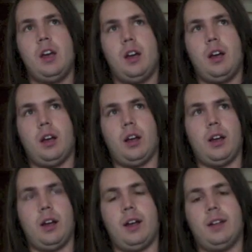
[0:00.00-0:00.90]

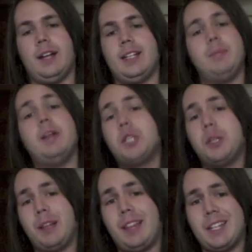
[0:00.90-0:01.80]
I didn't mention
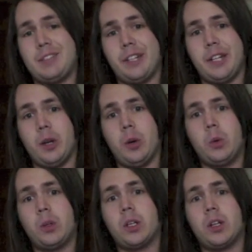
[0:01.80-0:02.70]
in my last video
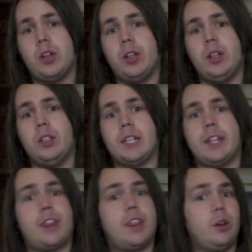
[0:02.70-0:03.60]
because I
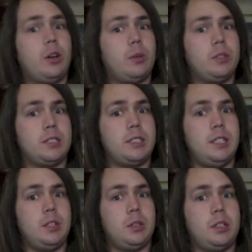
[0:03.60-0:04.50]
thought it was a
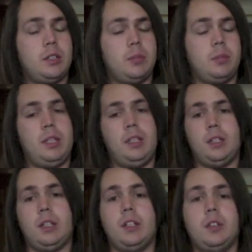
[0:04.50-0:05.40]
secret. Me
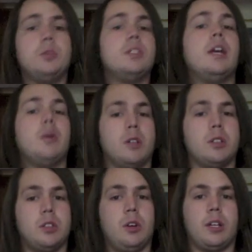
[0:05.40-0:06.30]
and Yusei were
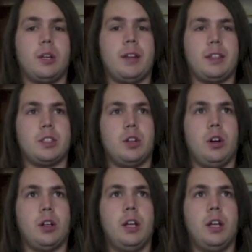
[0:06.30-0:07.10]
talking about this card.